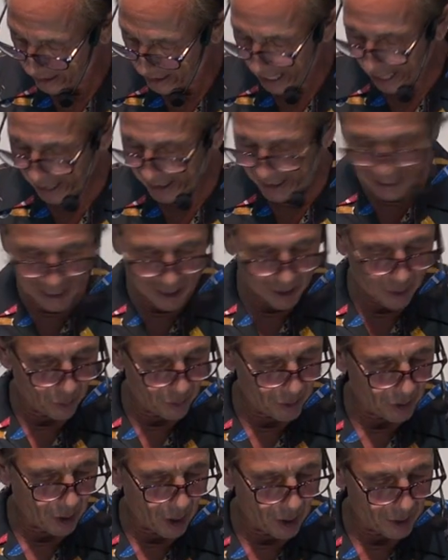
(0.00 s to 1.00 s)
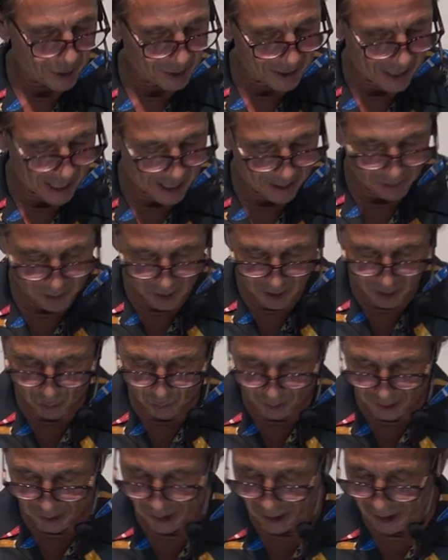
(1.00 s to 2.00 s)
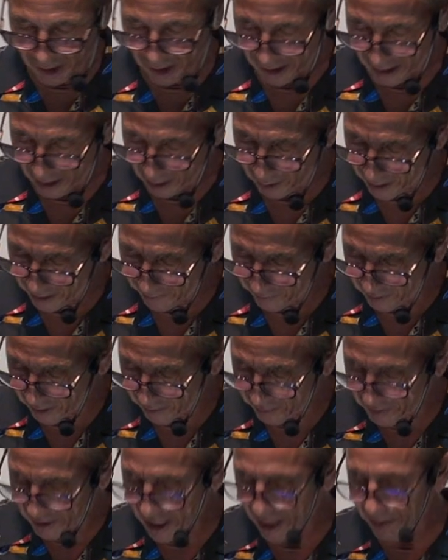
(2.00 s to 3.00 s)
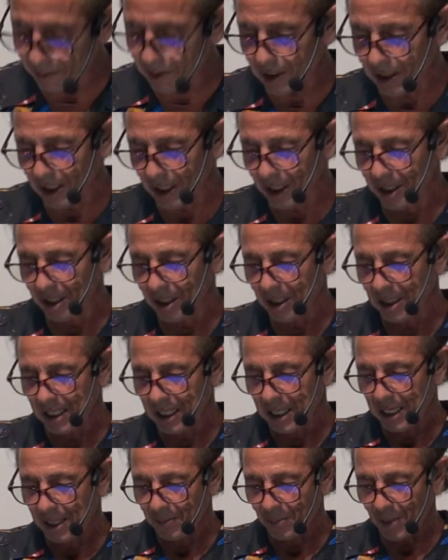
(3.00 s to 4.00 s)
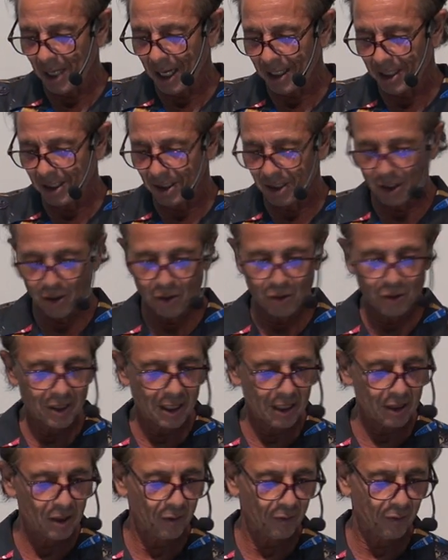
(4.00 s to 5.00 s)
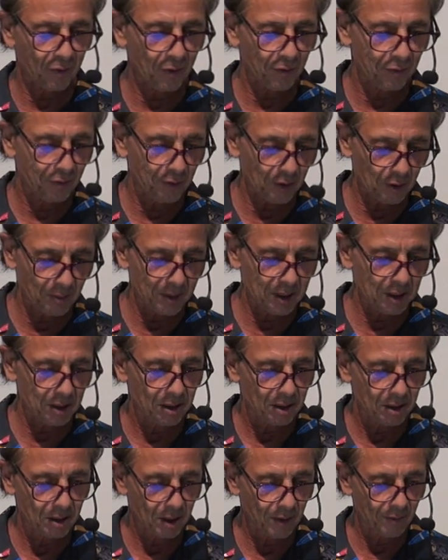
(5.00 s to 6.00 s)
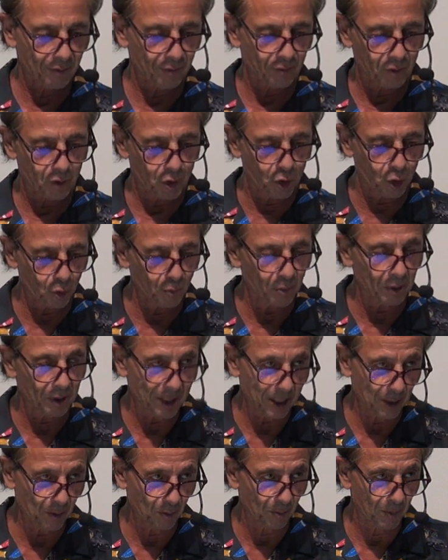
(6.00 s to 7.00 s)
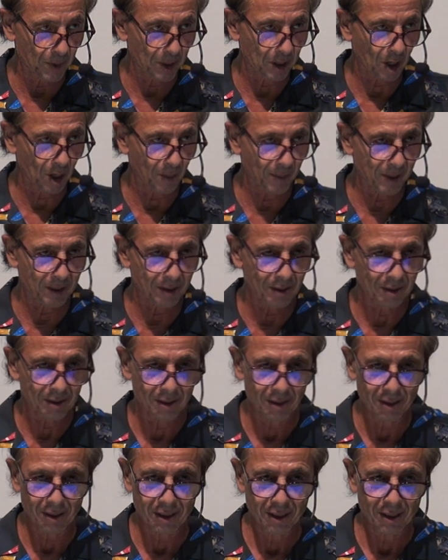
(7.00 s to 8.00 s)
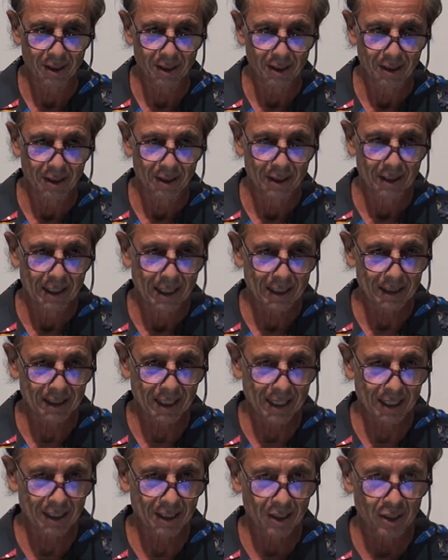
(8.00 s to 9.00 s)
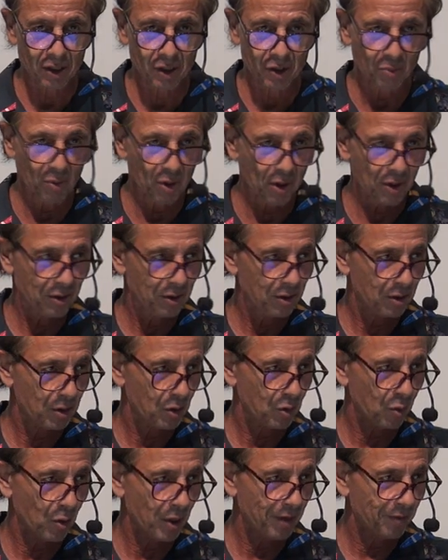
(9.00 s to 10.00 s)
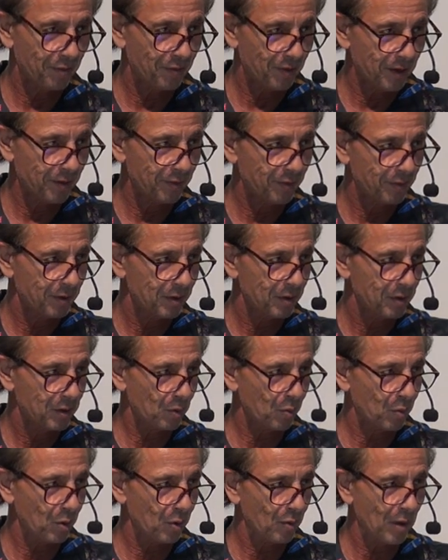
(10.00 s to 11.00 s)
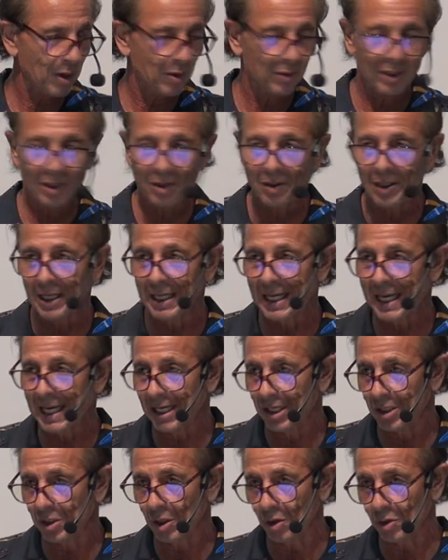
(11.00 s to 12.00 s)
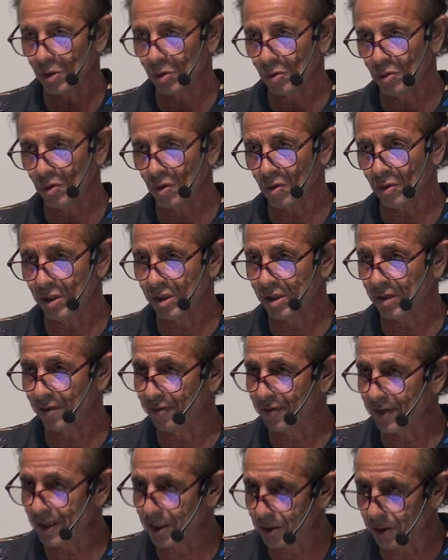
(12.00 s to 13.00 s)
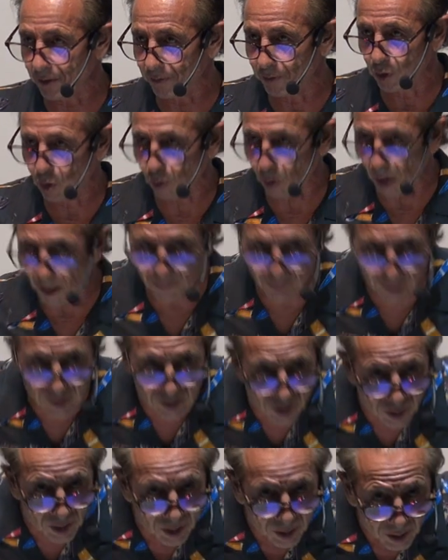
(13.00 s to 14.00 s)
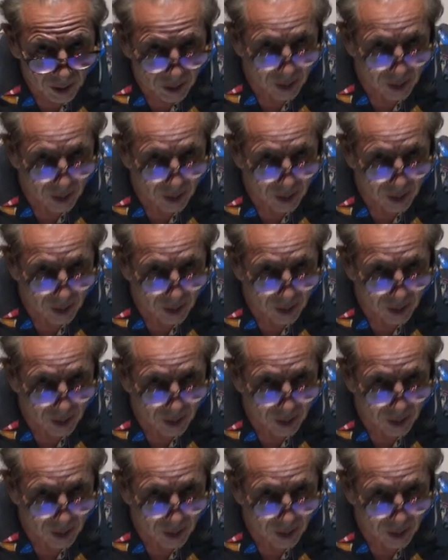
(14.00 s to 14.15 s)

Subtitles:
I can't go into all the time sequences because I don't have enough time today, but I can tell you that the fulfillment of Jubilee will be coming at the end of this month, the 25th, somewhere around there, and that is also known as the Feast of Trumpets,